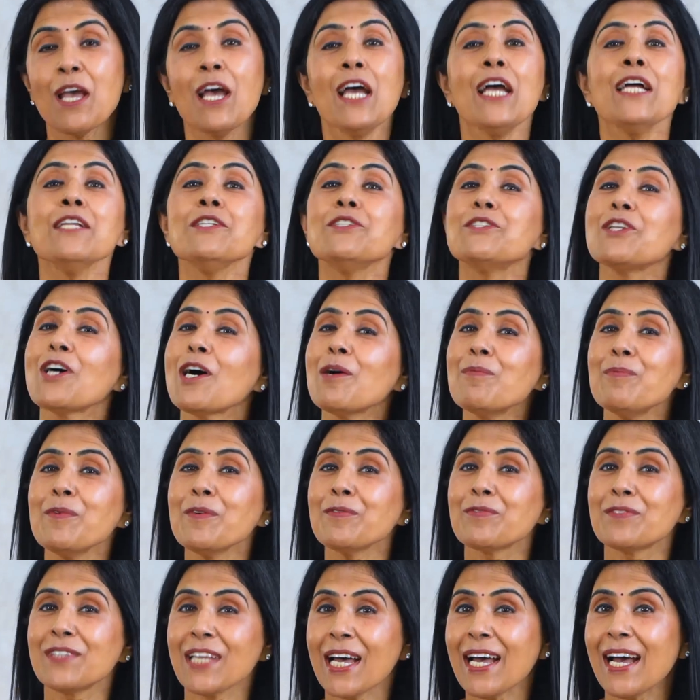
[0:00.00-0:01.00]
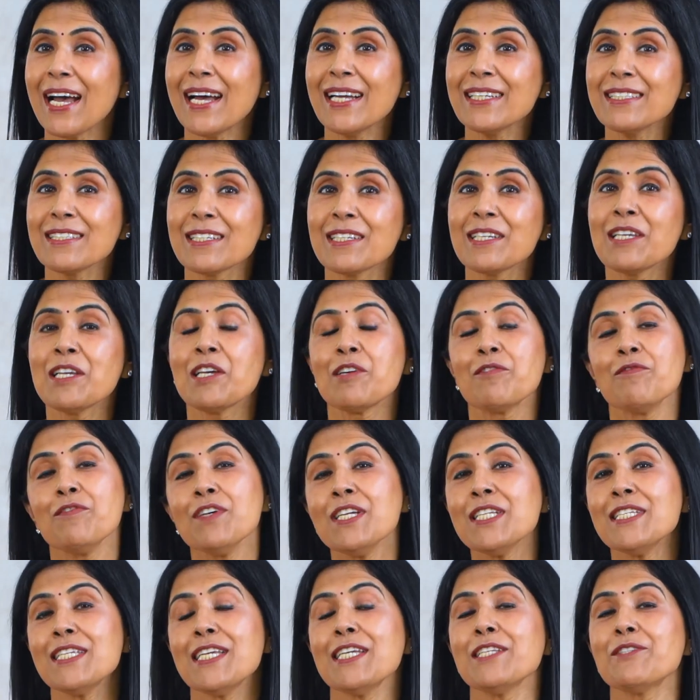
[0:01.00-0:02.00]
And top of that,
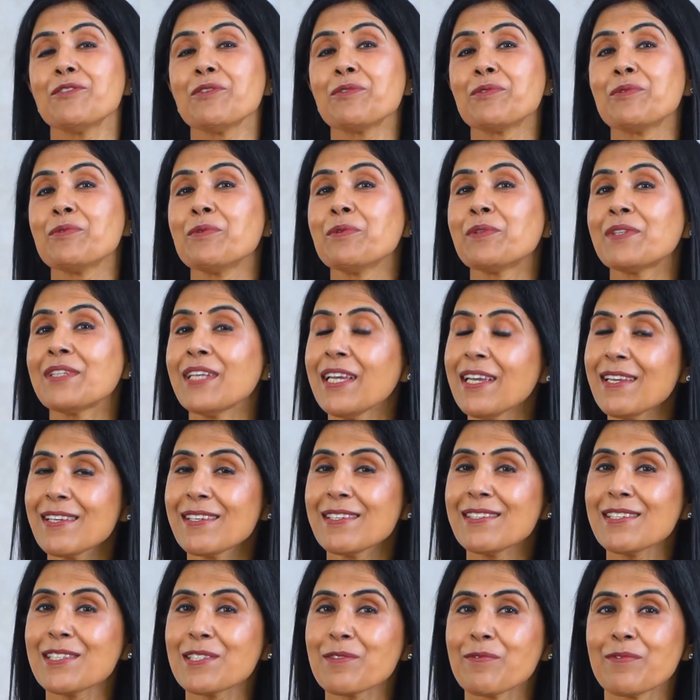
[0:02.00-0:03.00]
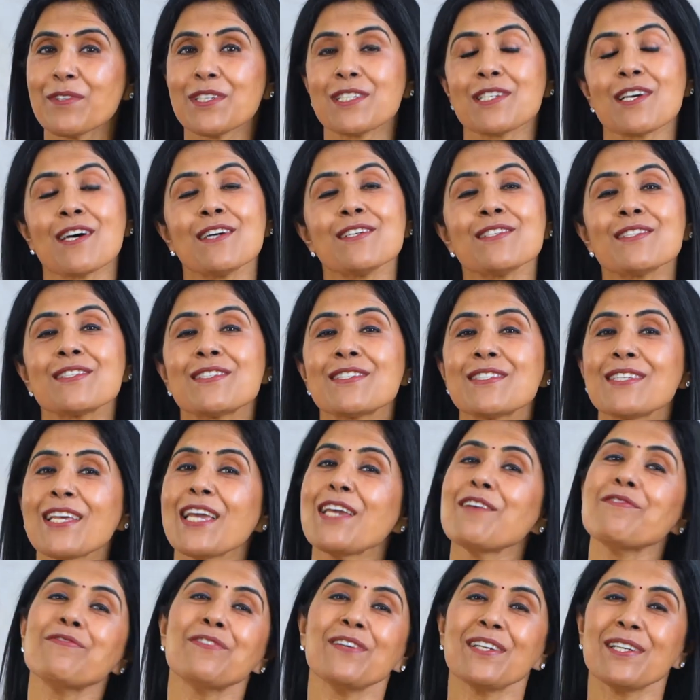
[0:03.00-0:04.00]
we need to do things which are
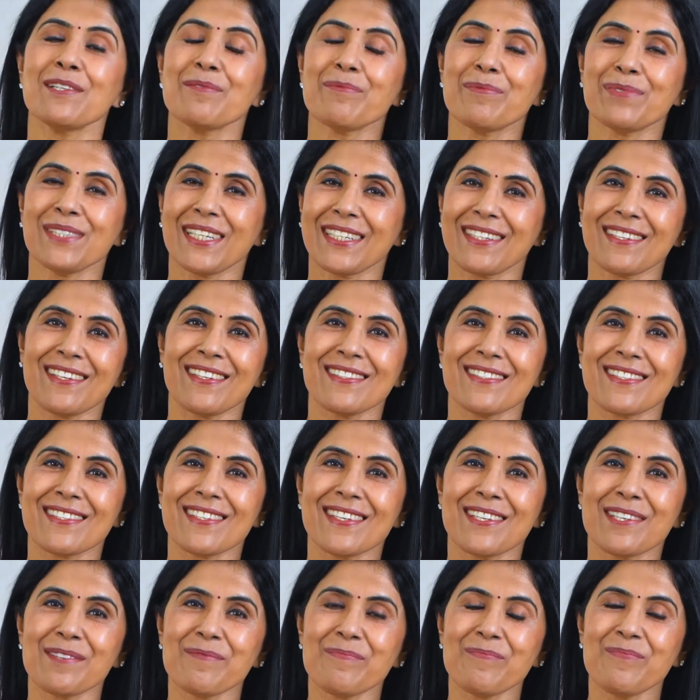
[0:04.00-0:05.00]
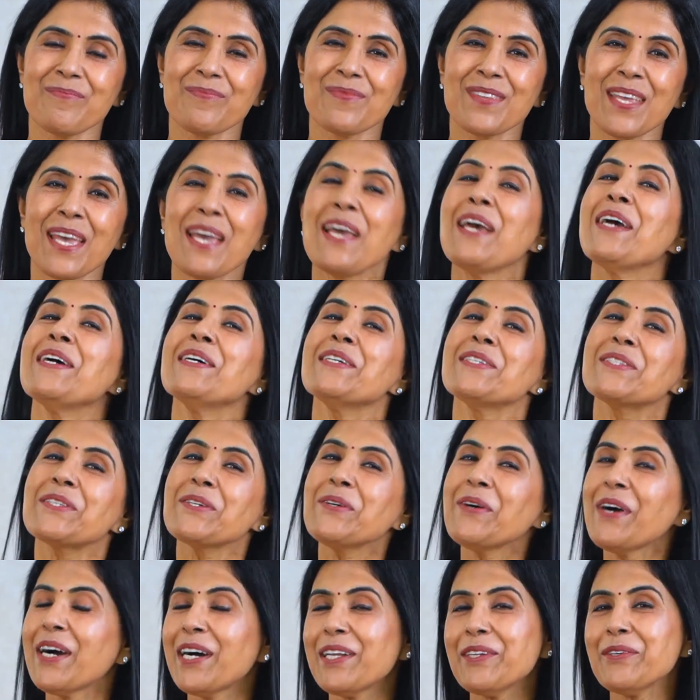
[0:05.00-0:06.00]
safe in pregnancy. So
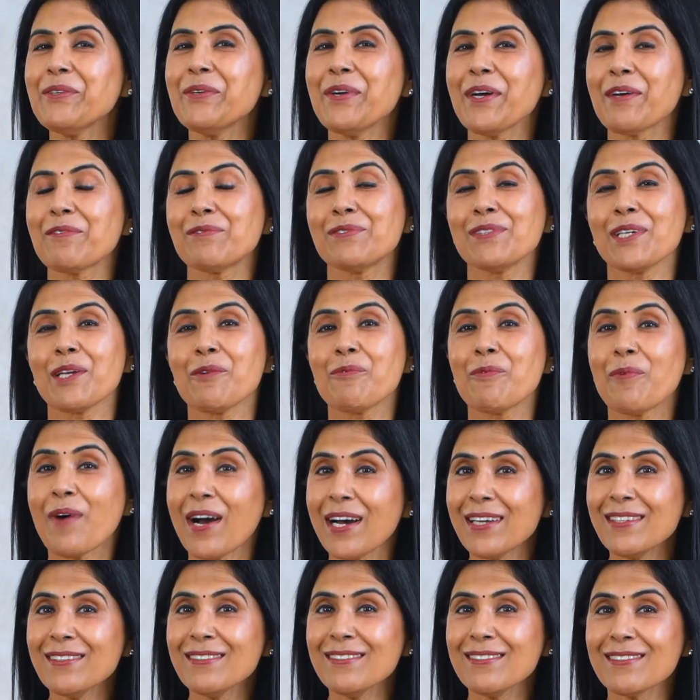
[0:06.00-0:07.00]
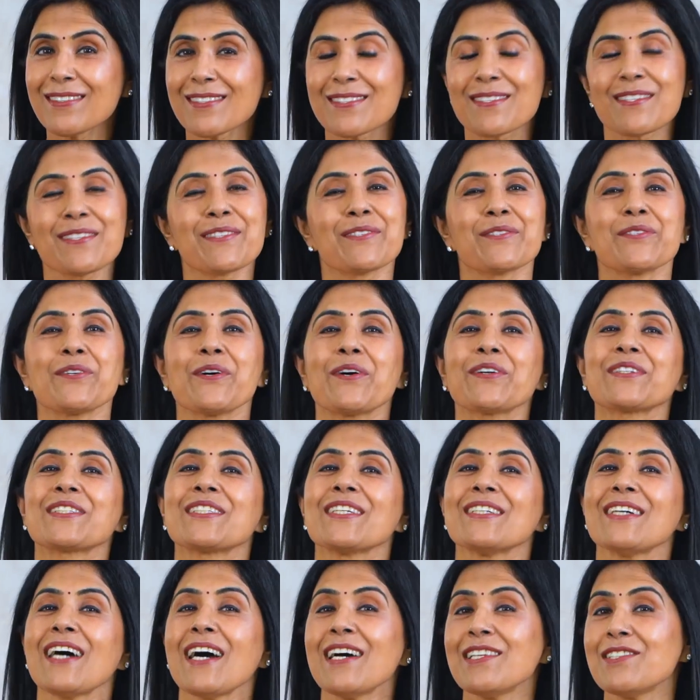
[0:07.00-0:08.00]
hello everyone, this is
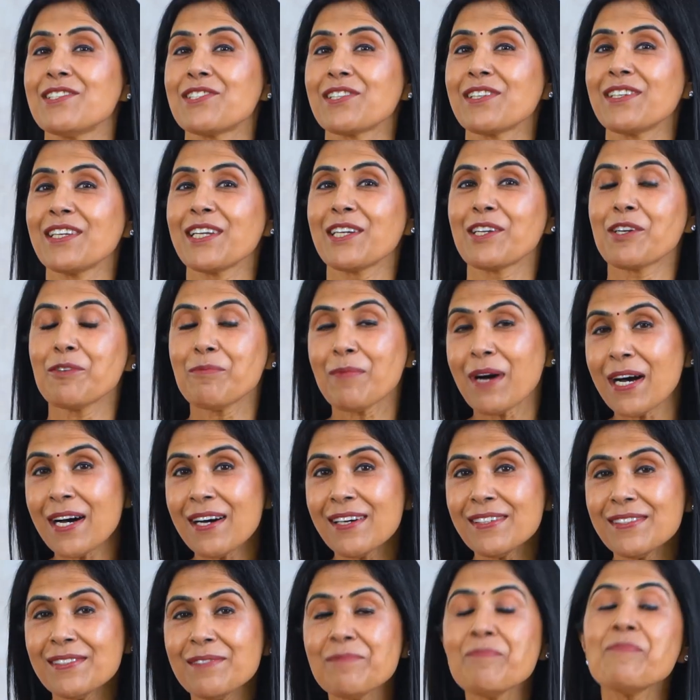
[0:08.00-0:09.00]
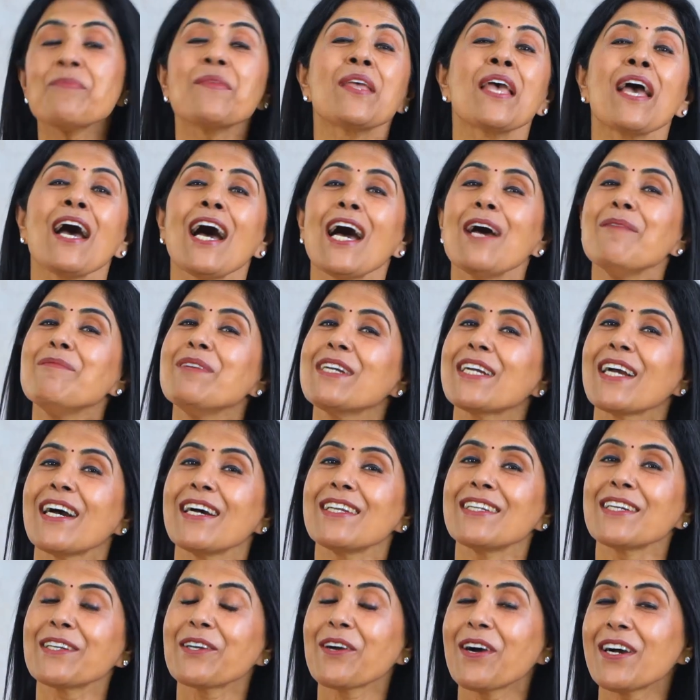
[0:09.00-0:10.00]
Dr. Anjali Kumar. I'm a
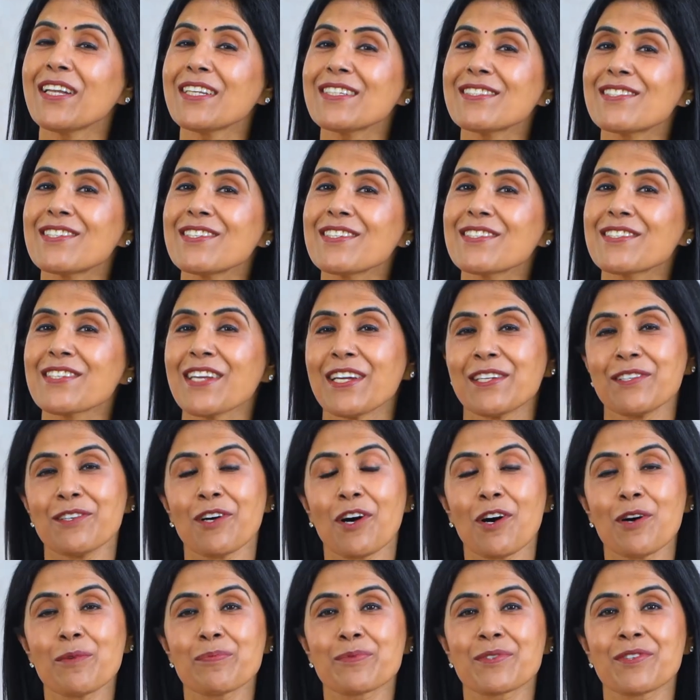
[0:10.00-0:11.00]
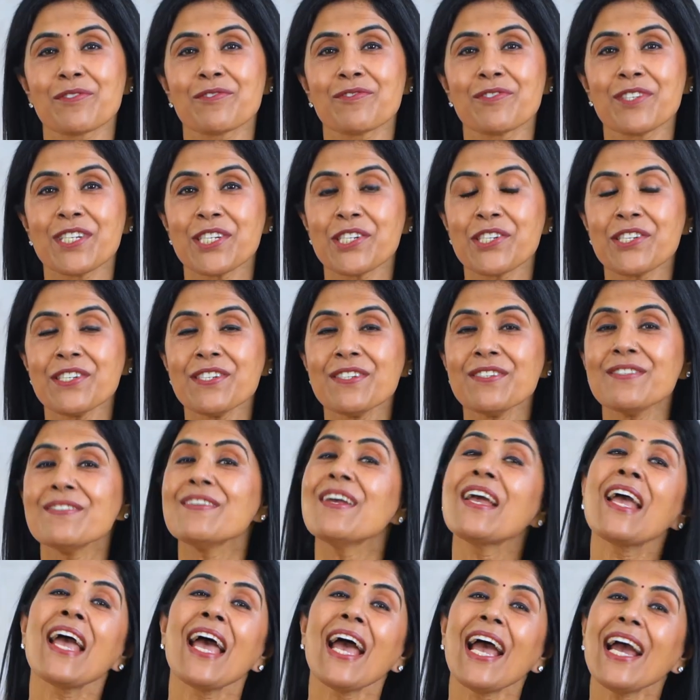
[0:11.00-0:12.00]
gynecologist and obstetrician
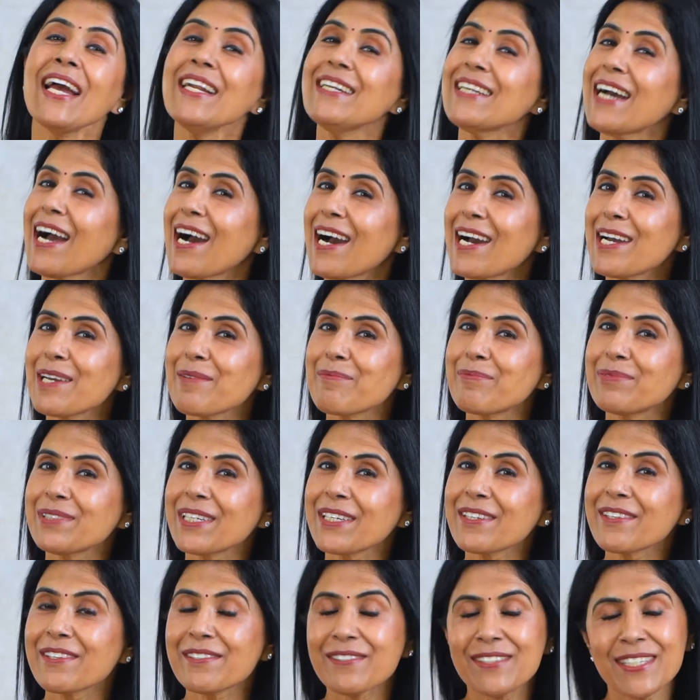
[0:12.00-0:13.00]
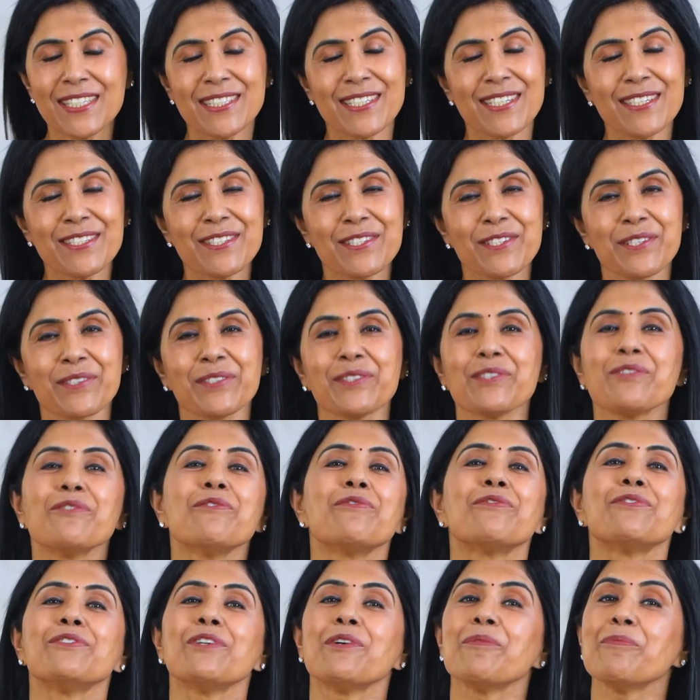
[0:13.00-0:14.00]
and I bring greetings to you
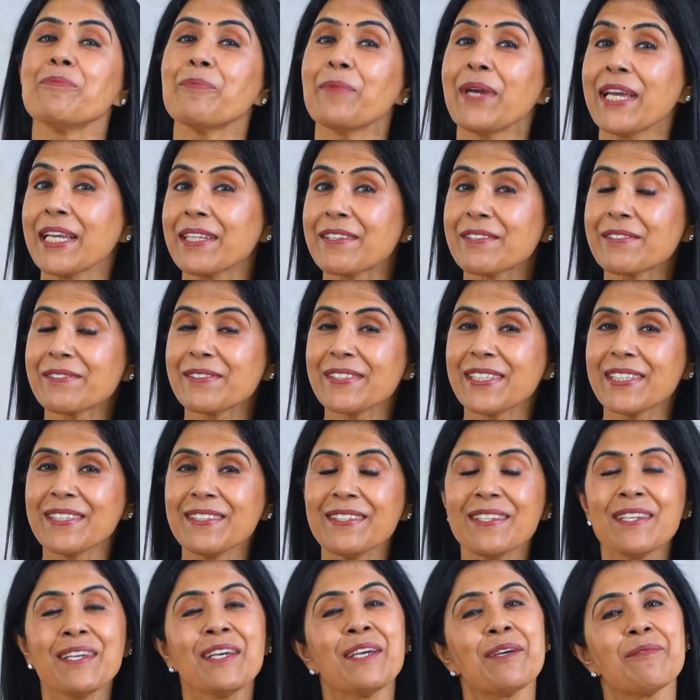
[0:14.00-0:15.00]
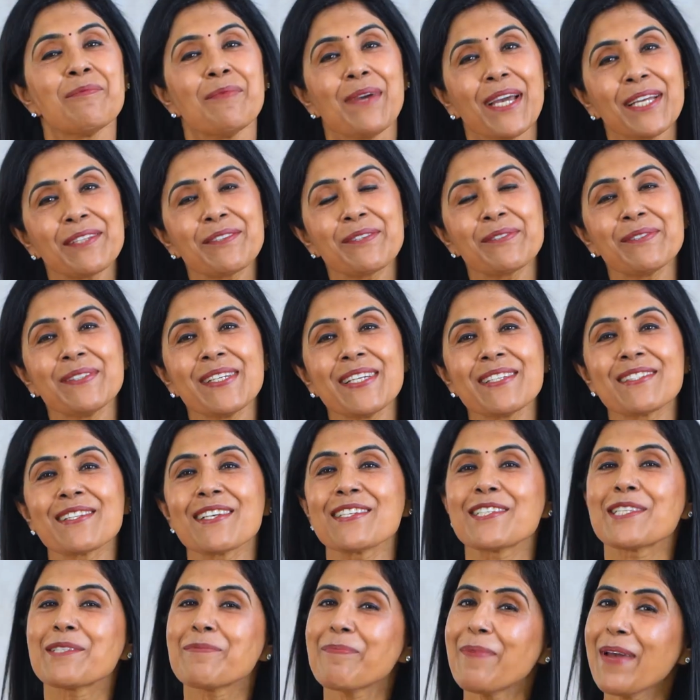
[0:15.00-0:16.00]
from Maitri. Maitri is a
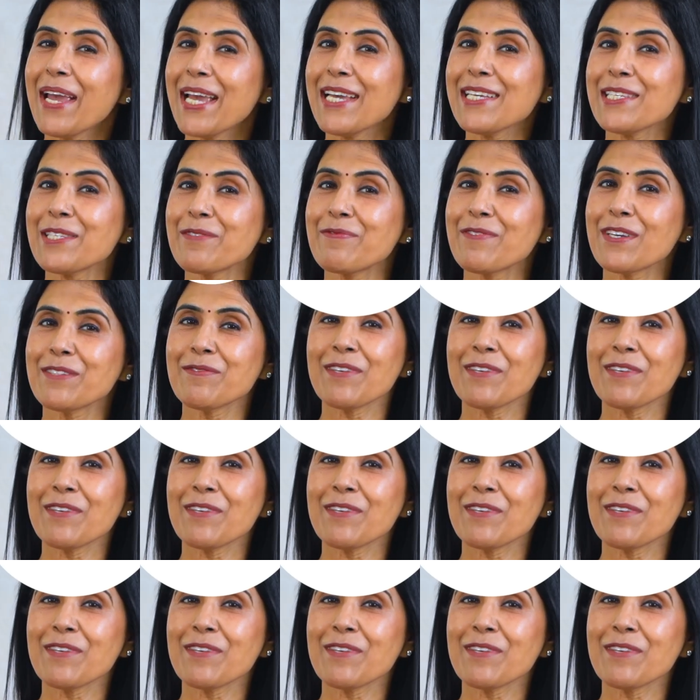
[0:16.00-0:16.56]
space where